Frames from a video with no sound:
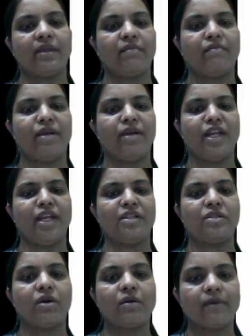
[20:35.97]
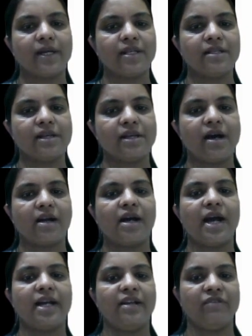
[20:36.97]
meaning stock prices are
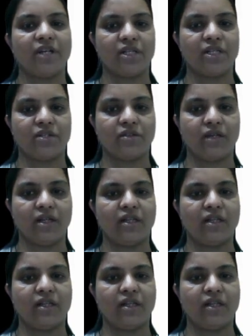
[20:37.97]
highly fluctuating.